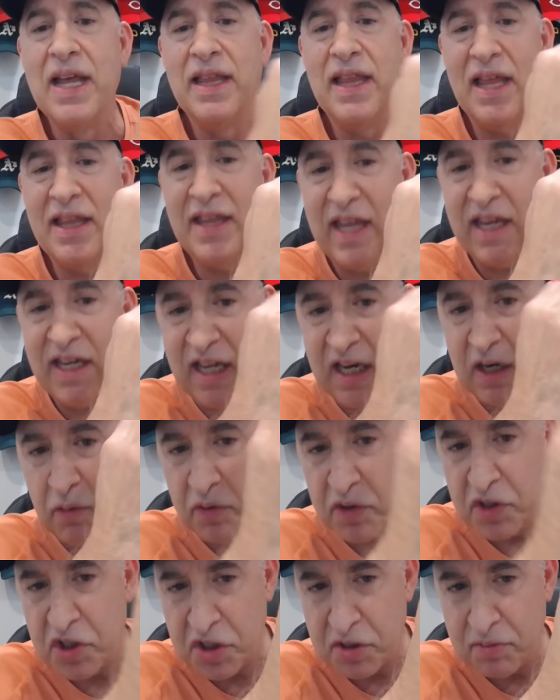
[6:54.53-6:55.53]
Then they did it
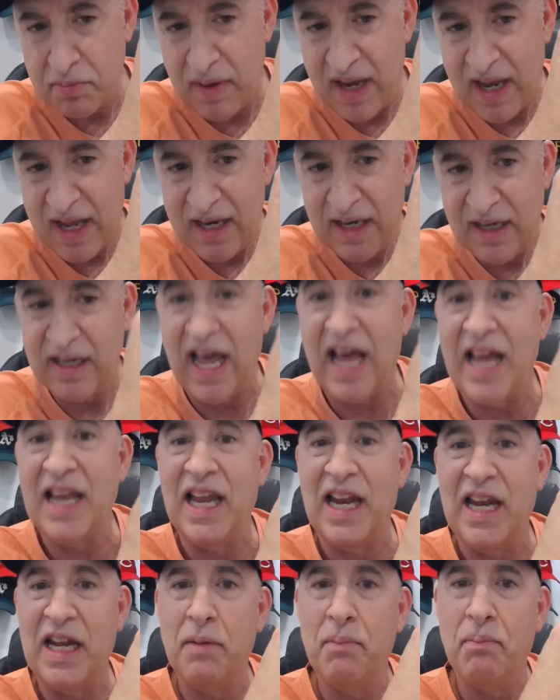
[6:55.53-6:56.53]
with Schmidt, not
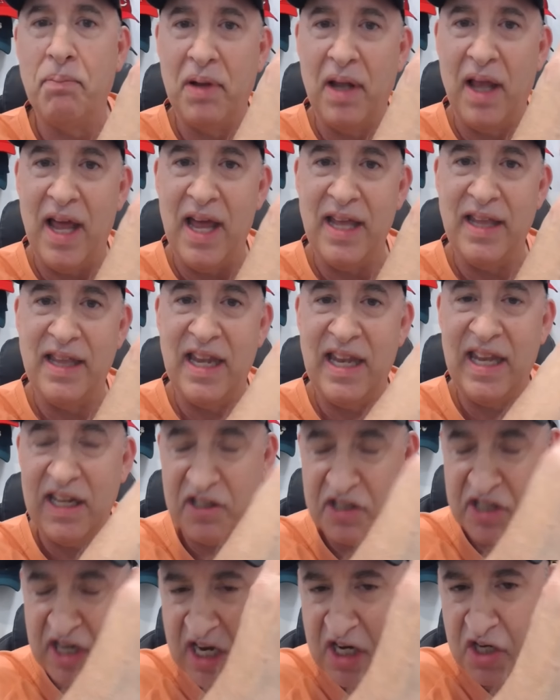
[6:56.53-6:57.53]
letting him play. Then
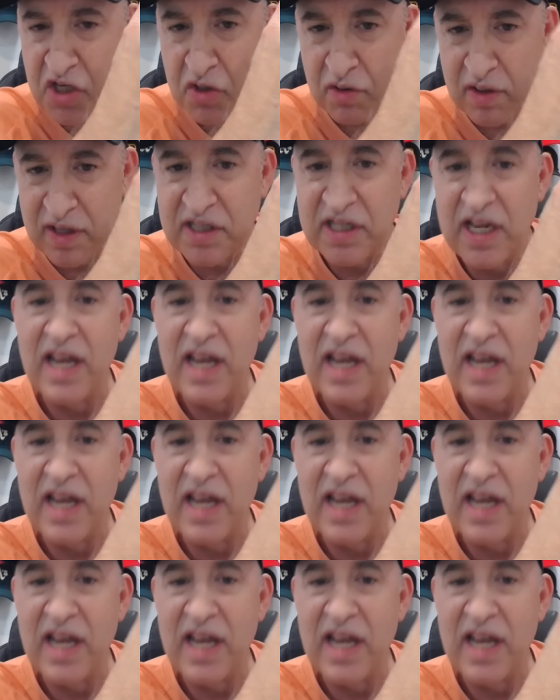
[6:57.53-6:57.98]
it's injuries.